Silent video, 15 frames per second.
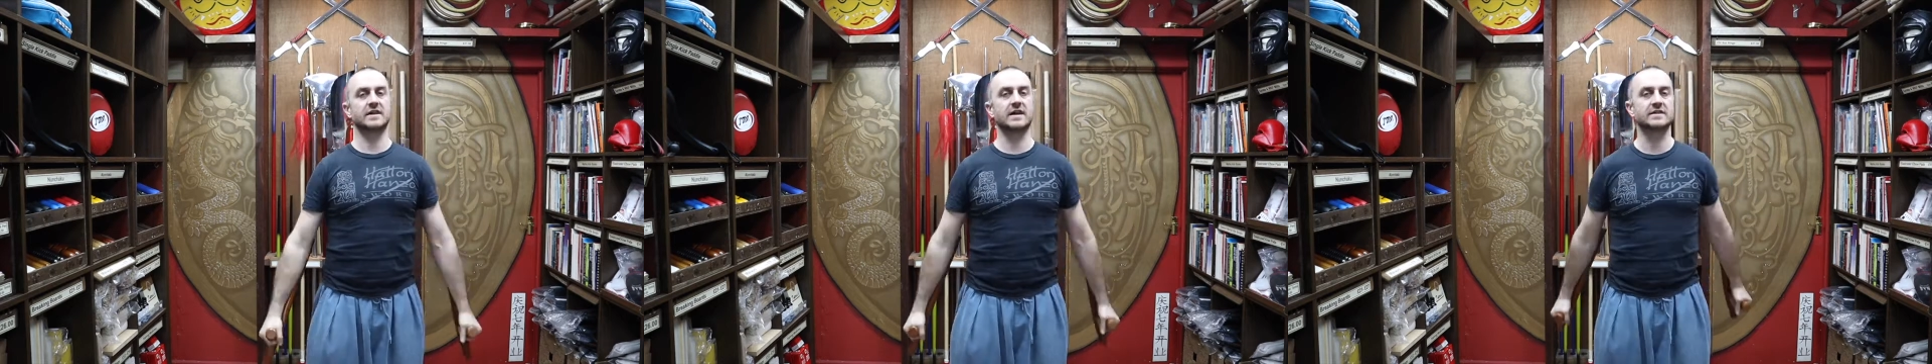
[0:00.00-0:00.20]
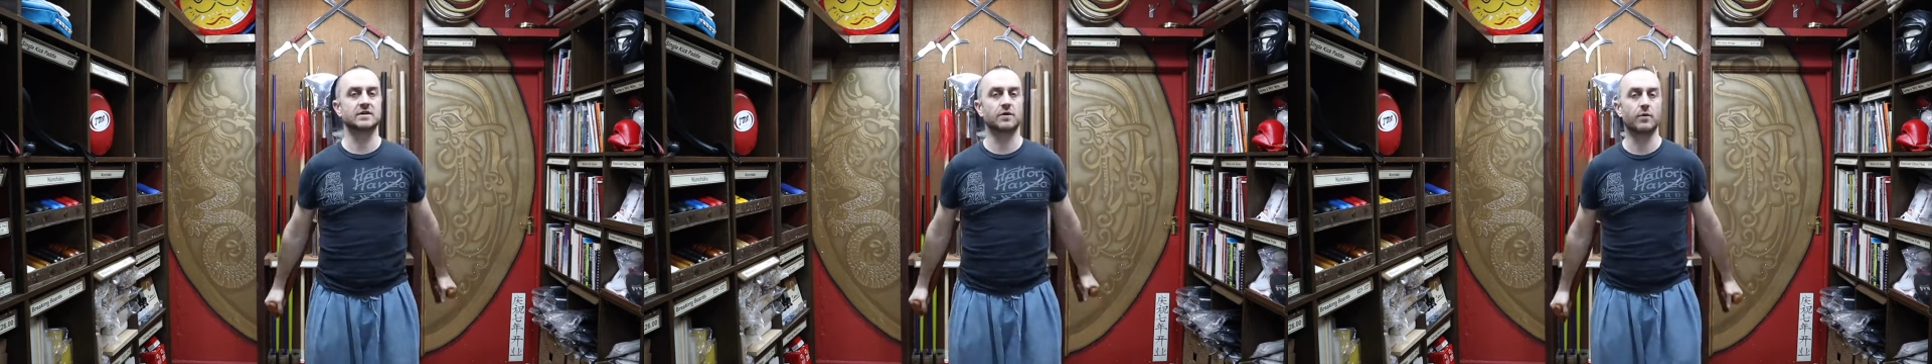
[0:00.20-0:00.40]

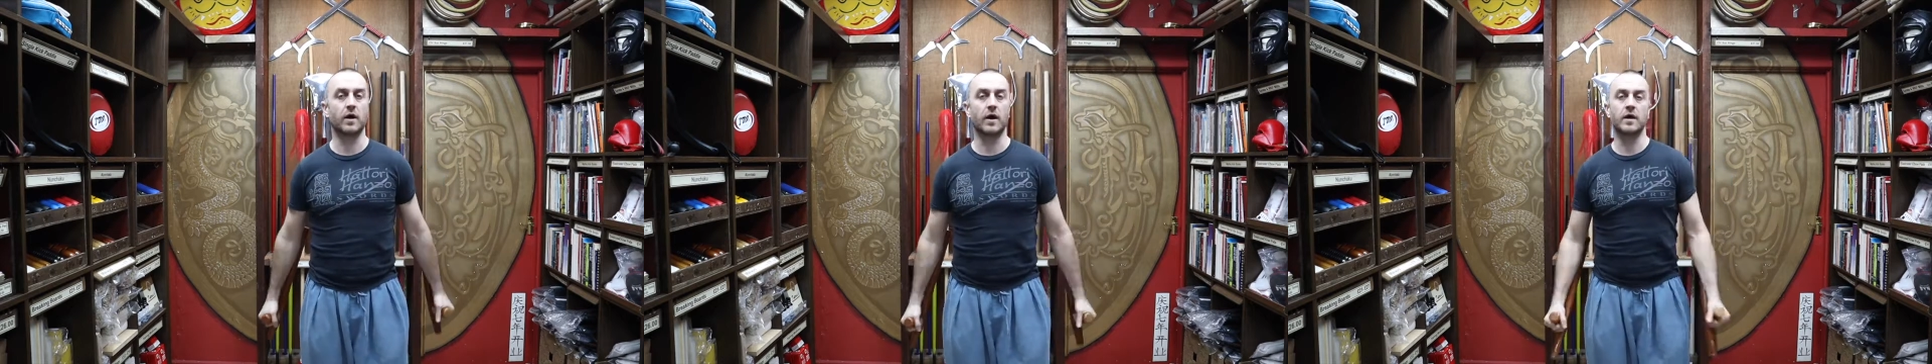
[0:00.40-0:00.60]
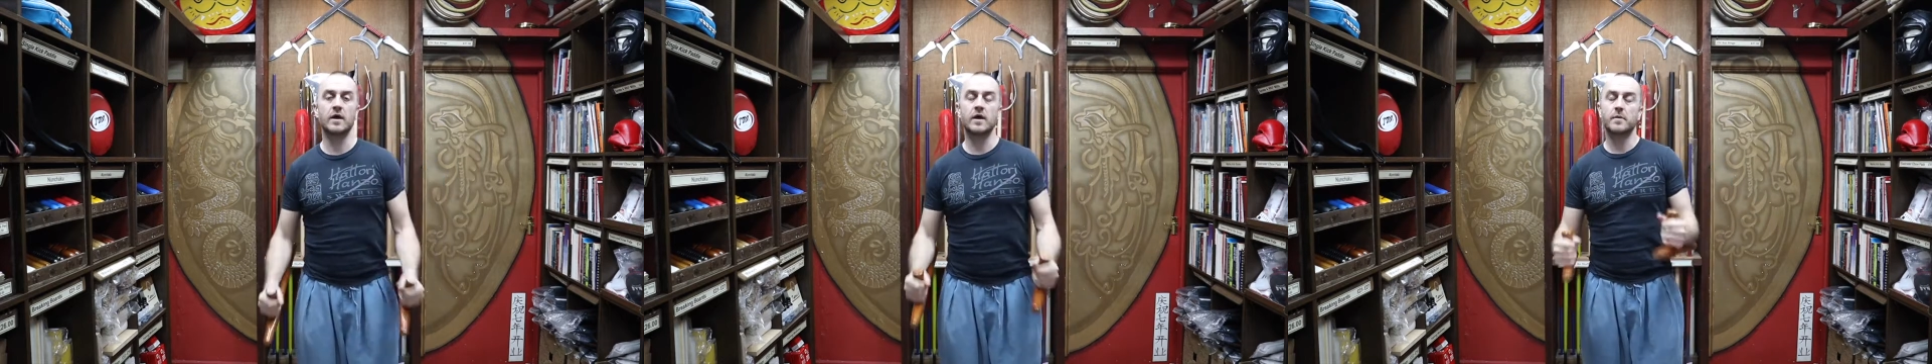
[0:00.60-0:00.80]
as it
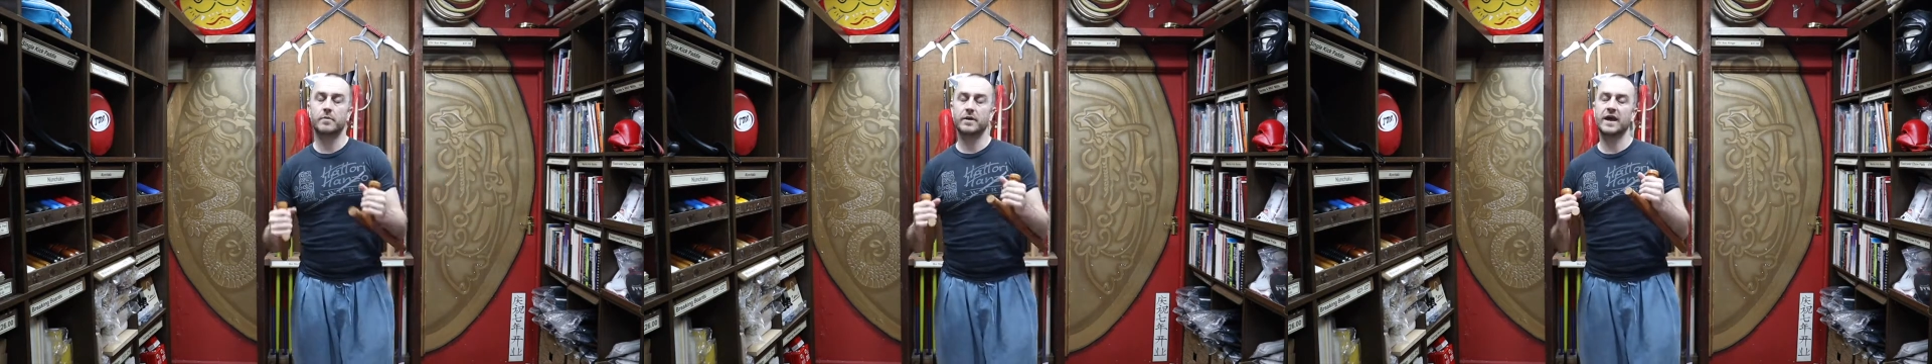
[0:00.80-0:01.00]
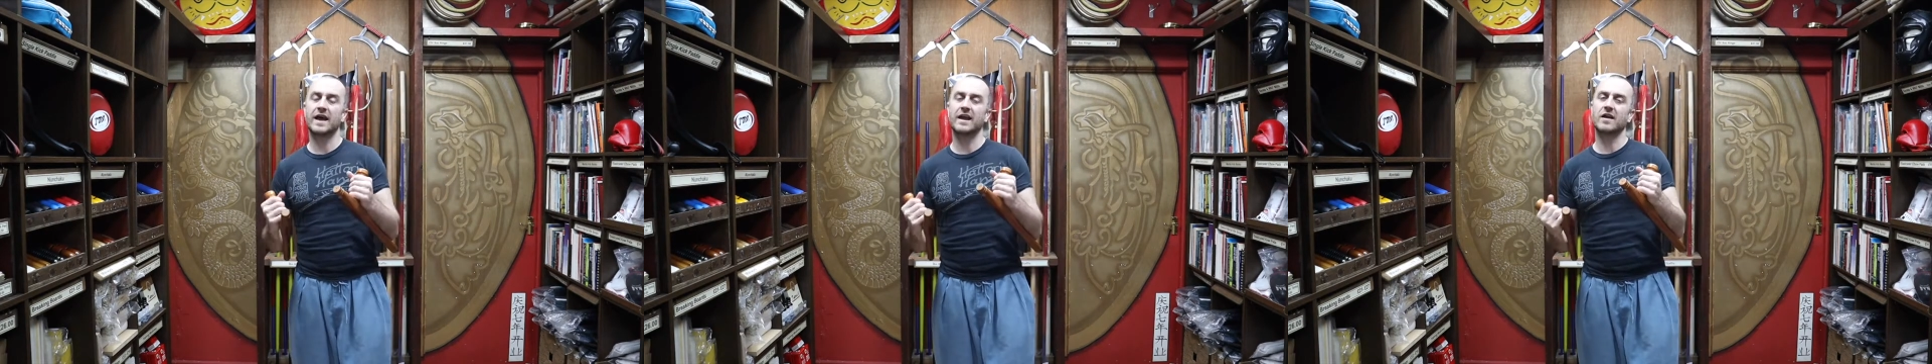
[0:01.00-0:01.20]
were.
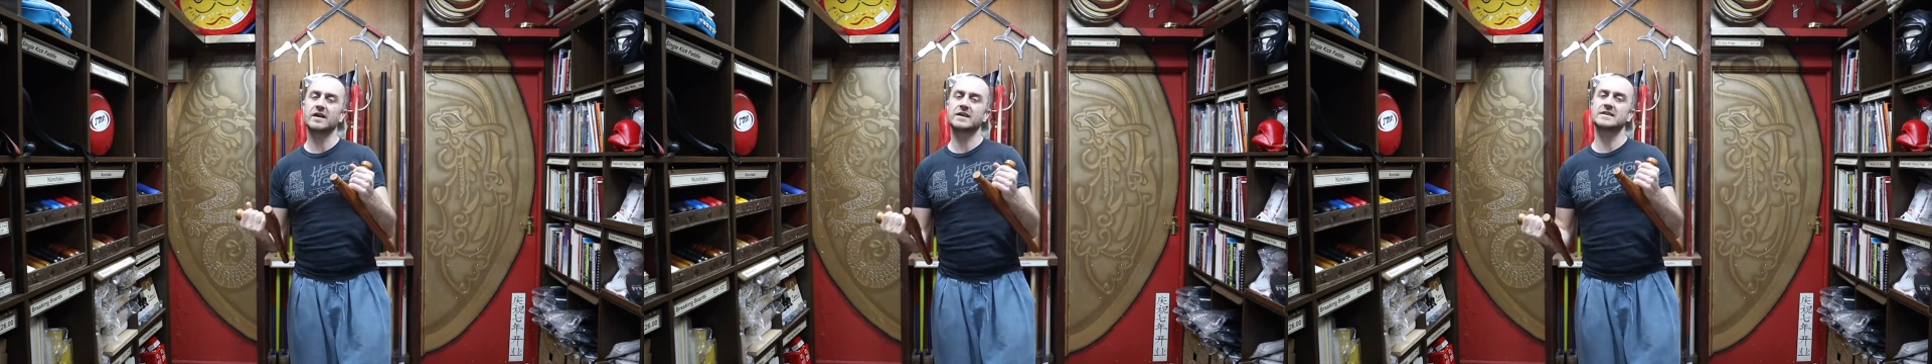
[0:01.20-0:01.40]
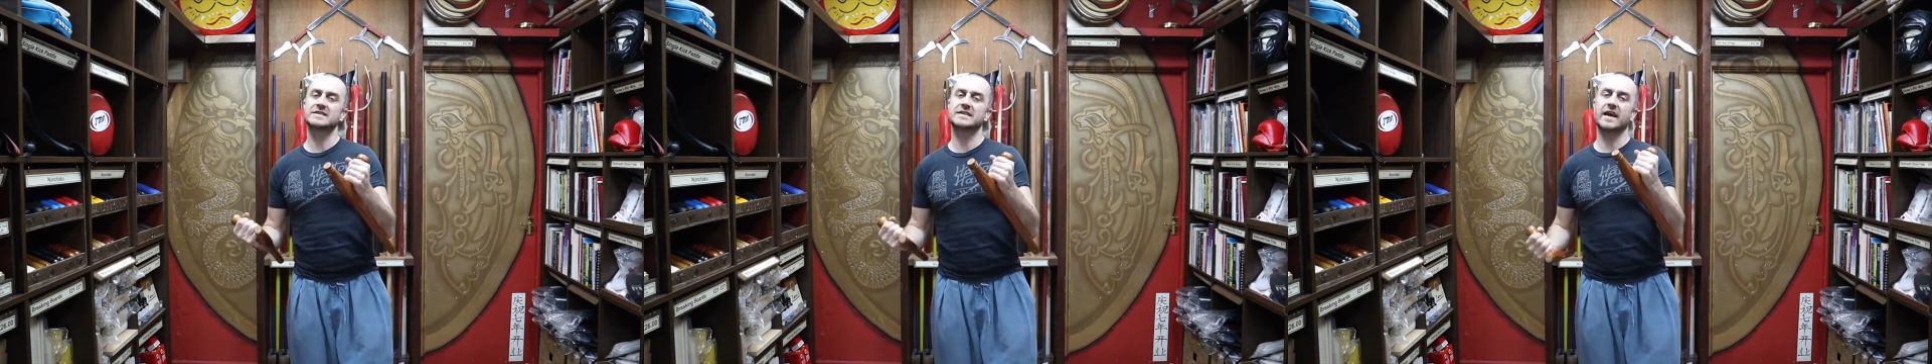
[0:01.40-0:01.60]
But yeah,
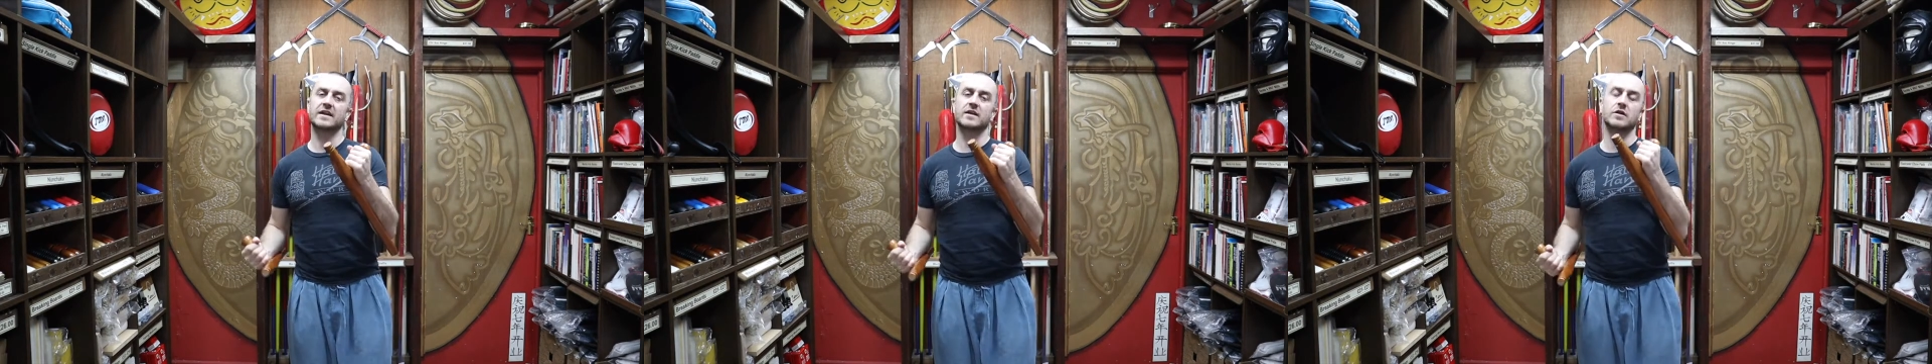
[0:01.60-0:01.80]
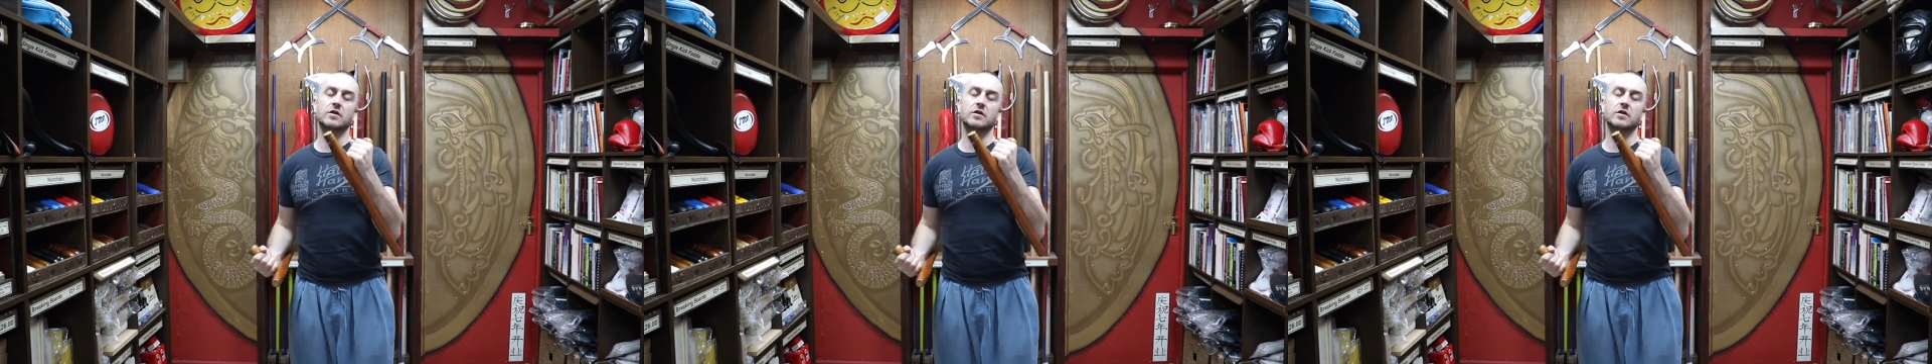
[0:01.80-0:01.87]
like I said,